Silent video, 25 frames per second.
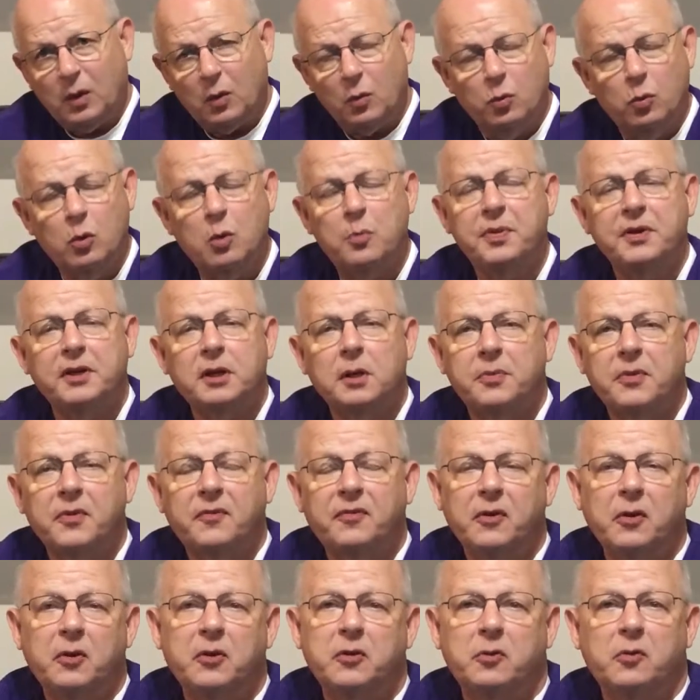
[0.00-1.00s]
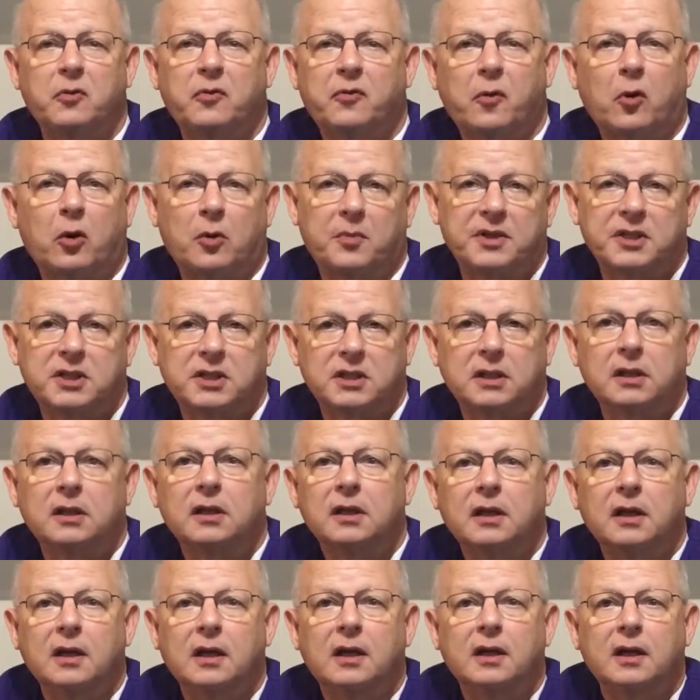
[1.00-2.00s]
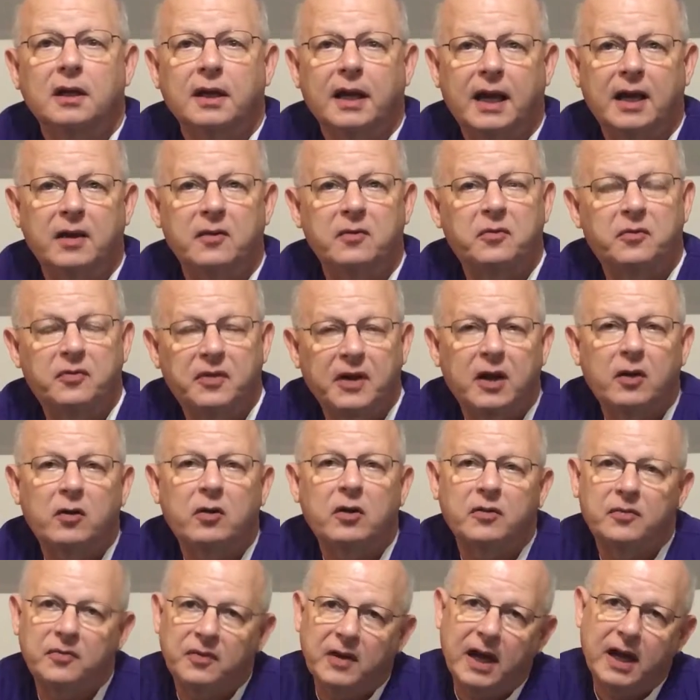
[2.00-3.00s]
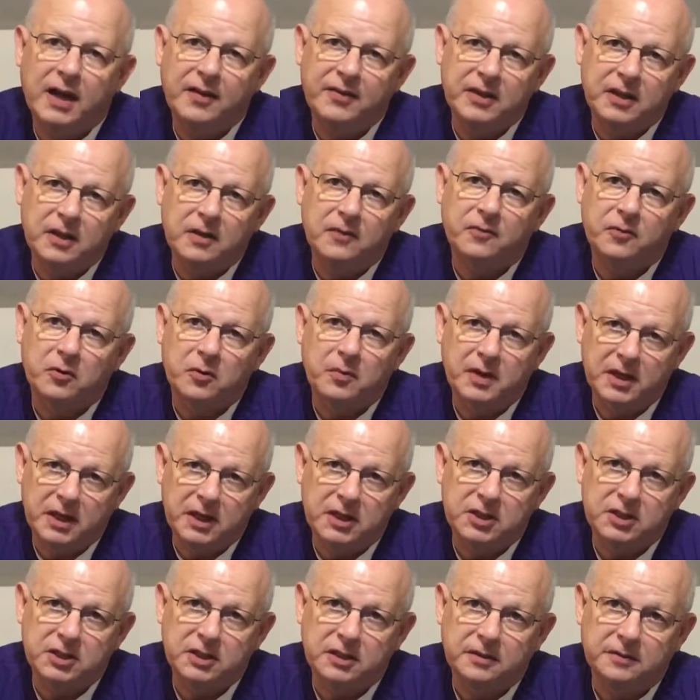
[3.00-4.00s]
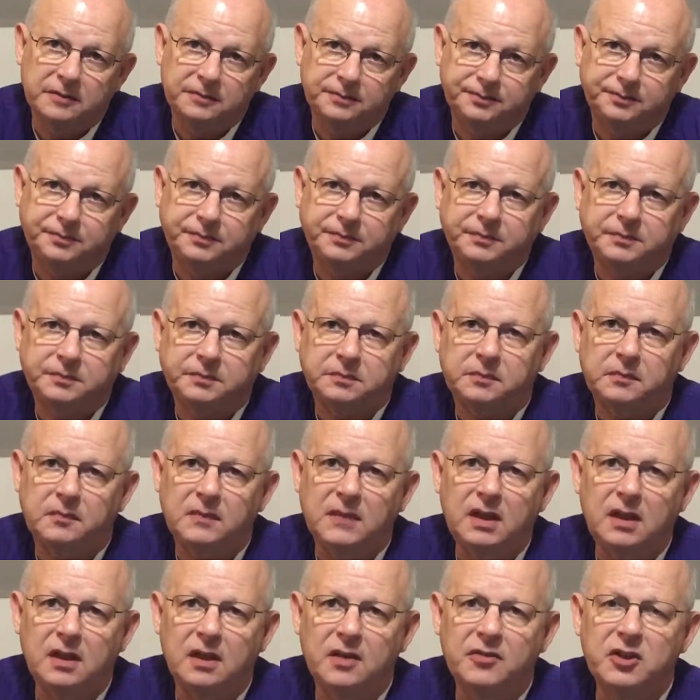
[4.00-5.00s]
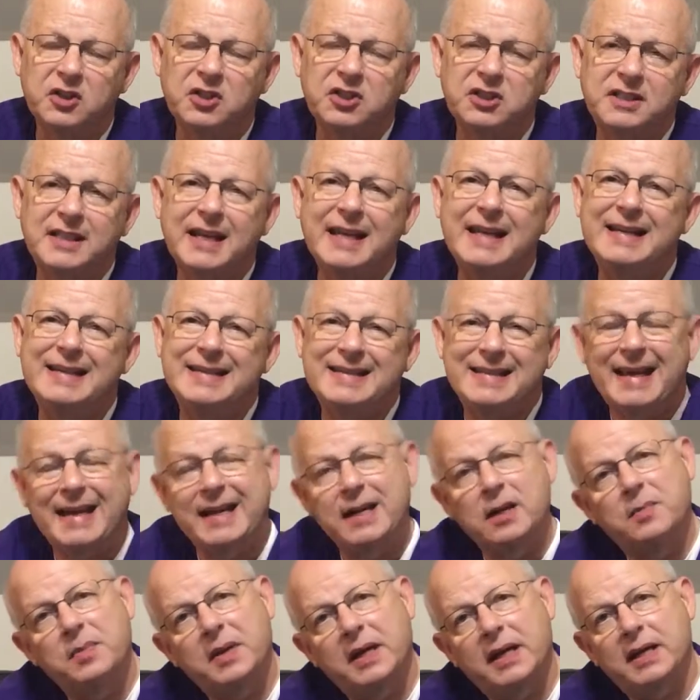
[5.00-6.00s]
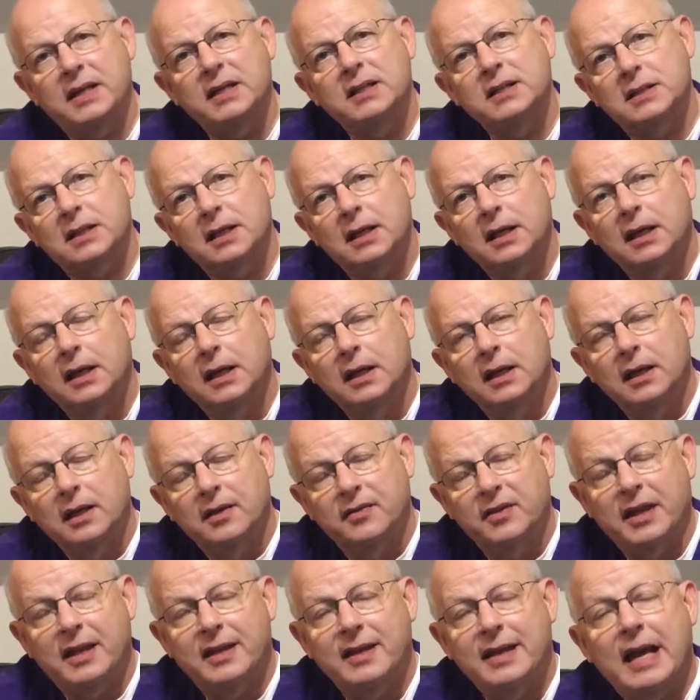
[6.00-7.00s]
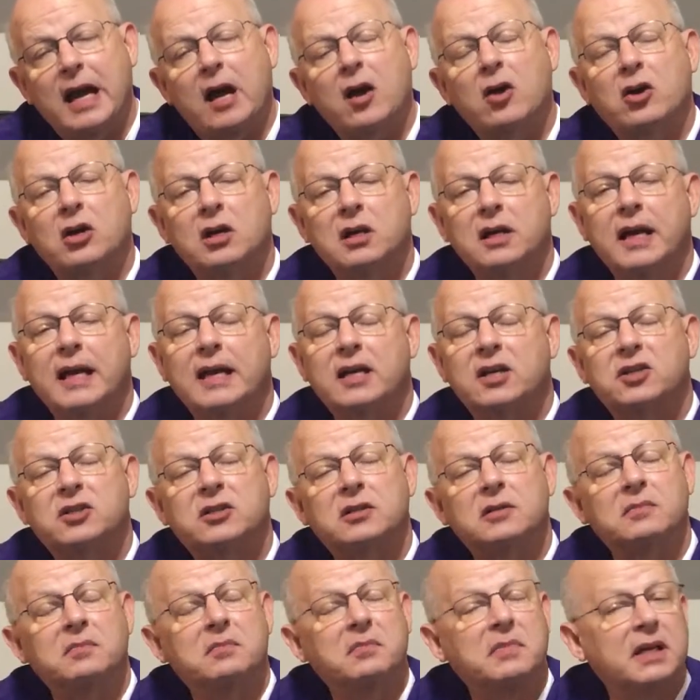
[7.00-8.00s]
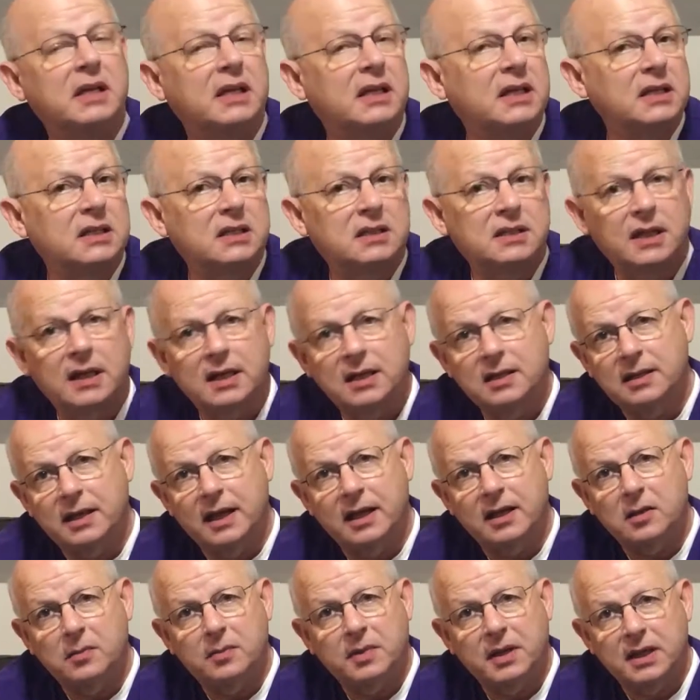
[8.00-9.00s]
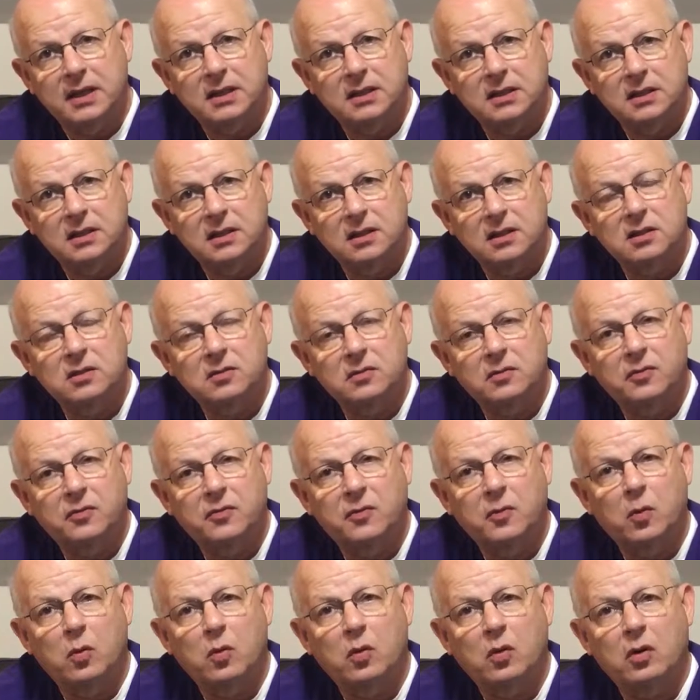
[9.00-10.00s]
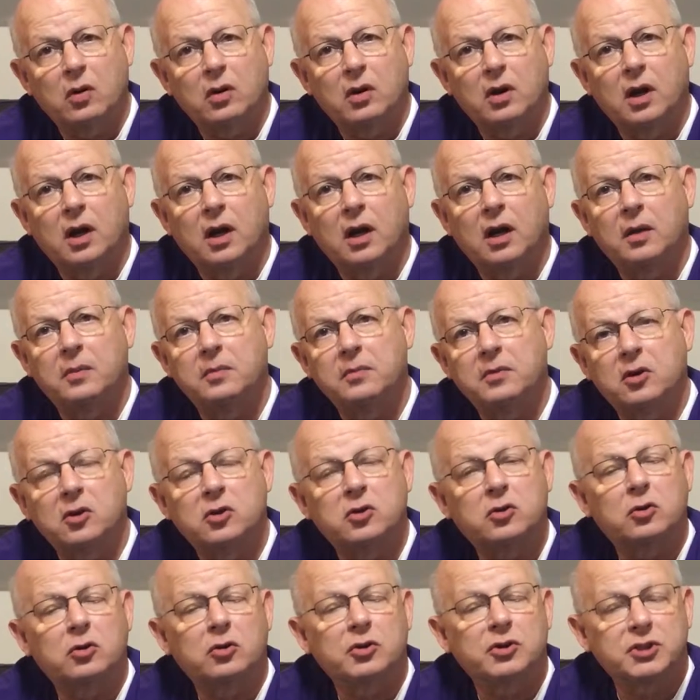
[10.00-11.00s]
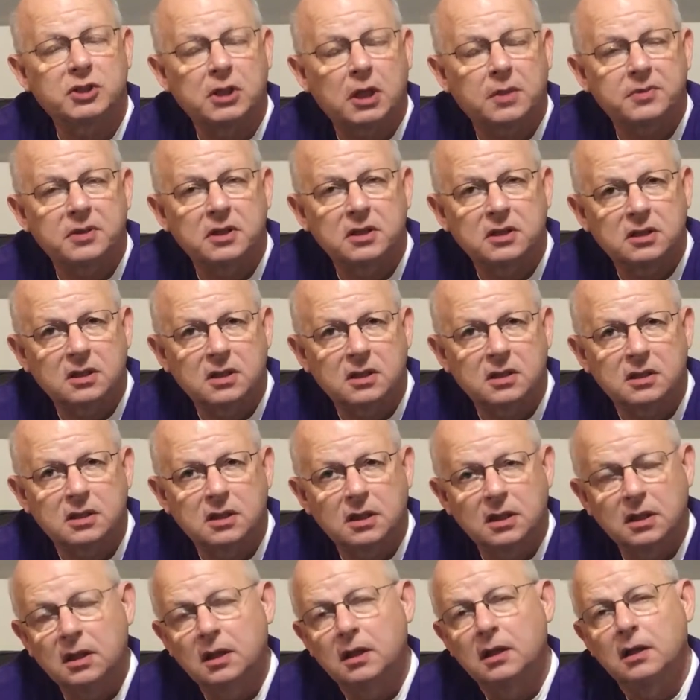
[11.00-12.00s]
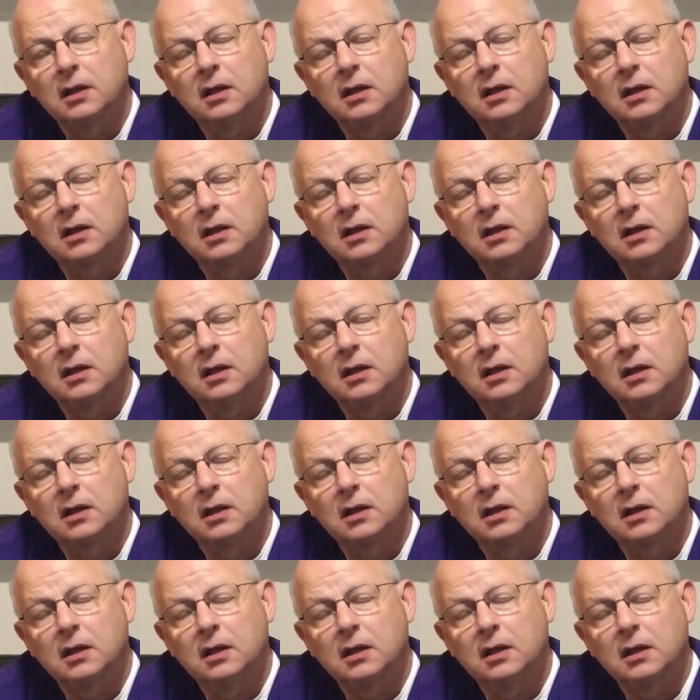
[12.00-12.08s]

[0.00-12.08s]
we'll pick up the phone to the pharmacy and verify the information. The state database that now connects to many state databases for controlled substances